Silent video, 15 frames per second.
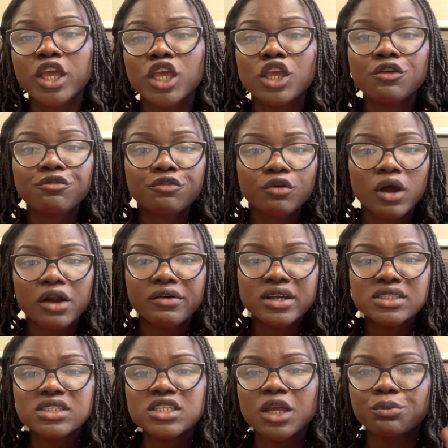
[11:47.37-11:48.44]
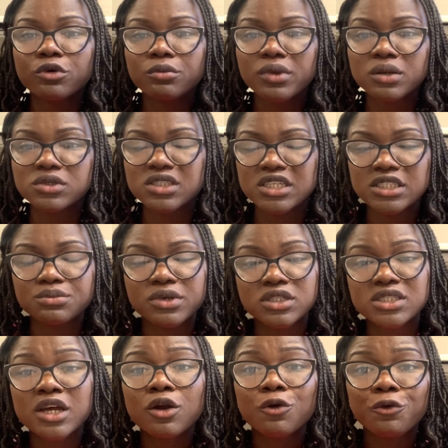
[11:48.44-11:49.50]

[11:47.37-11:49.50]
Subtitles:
If you are writing a problem statement,